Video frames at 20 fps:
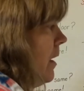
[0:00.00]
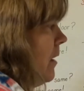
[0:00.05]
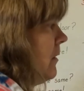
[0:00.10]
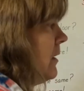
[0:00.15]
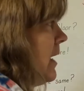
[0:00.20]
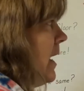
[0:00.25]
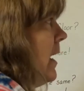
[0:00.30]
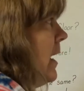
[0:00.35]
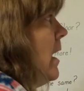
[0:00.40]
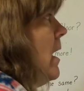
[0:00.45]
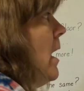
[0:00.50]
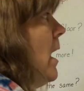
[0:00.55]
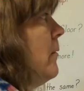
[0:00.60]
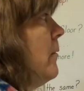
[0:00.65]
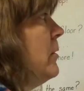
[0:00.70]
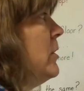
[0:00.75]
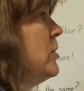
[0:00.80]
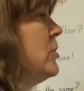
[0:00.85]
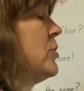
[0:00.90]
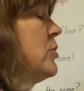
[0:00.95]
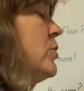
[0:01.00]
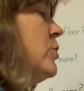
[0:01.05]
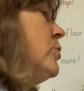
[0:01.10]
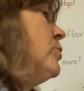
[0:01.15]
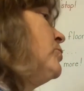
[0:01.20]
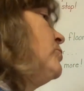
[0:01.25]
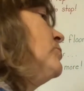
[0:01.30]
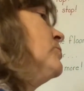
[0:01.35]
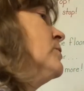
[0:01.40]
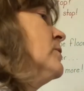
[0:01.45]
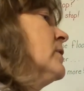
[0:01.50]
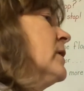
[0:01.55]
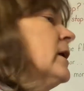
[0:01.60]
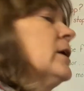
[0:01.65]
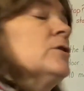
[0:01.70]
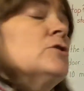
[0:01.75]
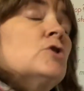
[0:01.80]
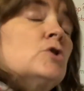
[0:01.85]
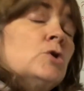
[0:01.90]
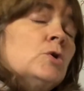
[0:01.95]
Okay, I'm going to do
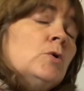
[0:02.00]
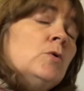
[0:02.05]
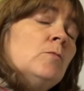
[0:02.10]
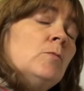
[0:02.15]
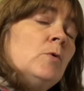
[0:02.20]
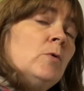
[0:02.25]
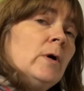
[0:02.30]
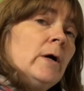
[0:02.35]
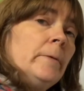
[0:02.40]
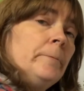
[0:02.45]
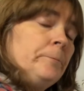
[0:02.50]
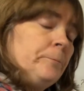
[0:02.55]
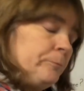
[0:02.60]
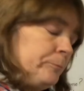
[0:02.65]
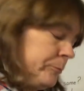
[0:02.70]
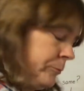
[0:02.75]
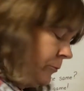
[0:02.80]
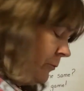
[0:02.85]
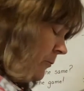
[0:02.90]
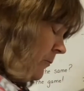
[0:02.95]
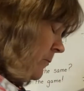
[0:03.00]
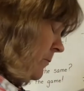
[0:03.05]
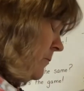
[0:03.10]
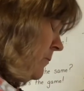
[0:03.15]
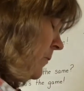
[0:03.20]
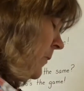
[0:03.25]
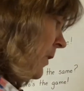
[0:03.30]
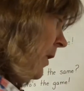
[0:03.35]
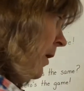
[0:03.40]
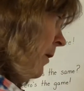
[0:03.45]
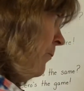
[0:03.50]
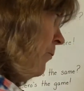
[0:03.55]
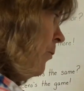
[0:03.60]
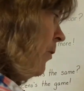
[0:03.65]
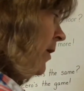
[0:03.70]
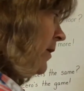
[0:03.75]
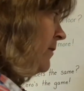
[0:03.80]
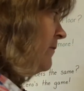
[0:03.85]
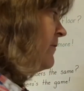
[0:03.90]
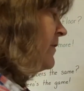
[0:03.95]
like 2 more. And
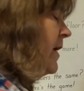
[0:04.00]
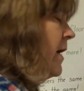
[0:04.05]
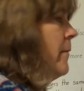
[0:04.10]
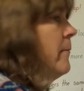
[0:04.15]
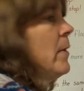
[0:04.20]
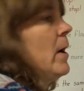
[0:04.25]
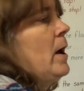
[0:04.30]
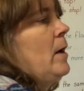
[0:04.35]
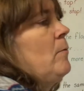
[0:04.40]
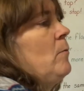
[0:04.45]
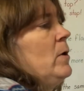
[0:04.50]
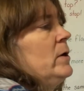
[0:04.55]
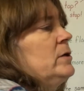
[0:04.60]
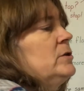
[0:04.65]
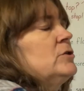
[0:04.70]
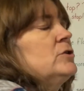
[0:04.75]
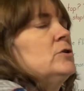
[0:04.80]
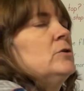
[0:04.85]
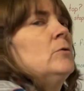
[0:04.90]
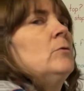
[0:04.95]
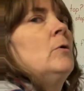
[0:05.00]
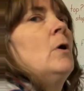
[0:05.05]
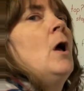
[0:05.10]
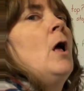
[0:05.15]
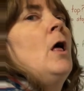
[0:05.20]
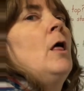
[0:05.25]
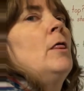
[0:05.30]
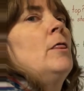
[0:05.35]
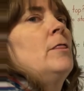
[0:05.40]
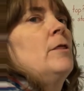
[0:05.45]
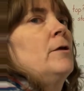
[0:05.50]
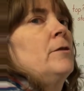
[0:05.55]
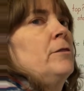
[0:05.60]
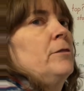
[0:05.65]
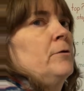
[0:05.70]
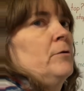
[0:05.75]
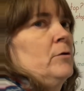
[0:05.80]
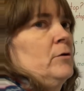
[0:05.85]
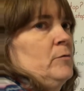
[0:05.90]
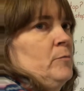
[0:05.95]
one of them, I want to do the
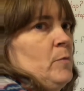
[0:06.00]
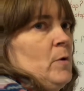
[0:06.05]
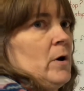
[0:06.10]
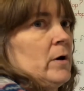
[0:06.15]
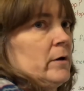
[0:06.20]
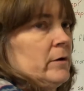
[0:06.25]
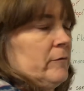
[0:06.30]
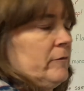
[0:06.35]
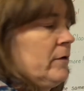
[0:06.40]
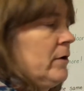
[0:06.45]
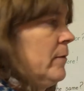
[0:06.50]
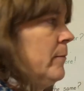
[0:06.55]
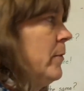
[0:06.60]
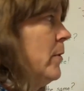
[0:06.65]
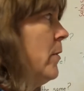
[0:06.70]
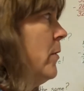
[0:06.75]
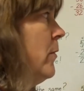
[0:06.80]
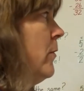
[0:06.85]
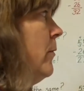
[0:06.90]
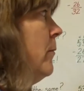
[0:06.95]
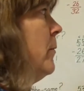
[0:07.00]
third part of our poem.